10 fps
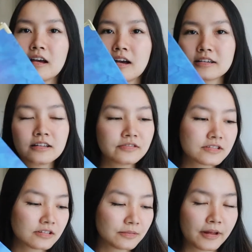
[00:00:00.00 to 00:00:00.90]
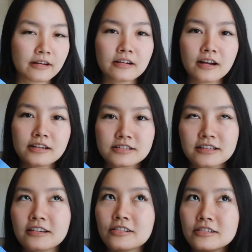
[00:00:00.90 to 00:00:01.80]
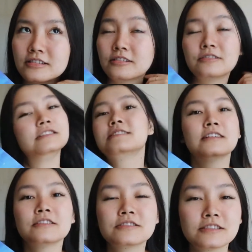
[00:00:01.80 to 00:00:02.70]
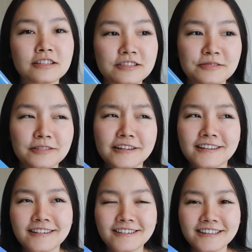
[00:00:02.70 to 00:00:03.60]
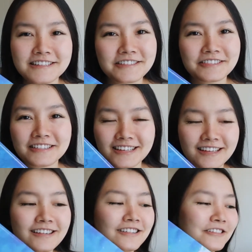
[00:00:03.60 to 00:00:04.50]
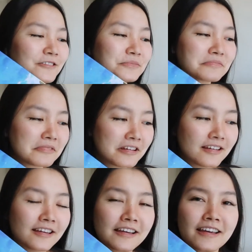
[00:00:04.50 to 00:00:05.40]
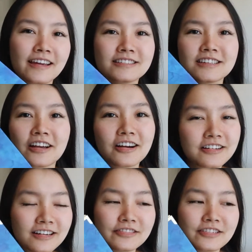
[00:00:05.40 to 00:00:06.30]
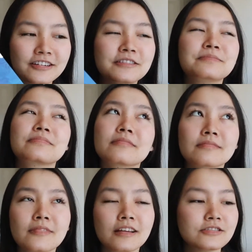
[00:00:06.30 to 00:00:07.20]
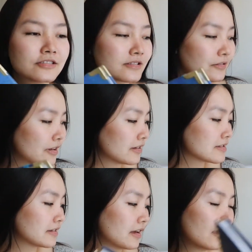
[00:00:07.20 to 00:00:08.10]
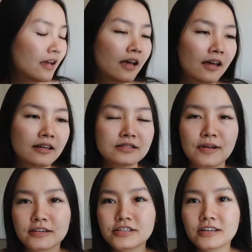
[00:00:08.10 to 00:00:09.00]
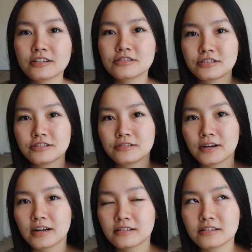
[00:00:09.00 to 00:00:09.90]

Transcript: I love this little planner. I just think all the little details is really nice and really cute. It's like hardcover. That's just so nice. So I actually got two. I got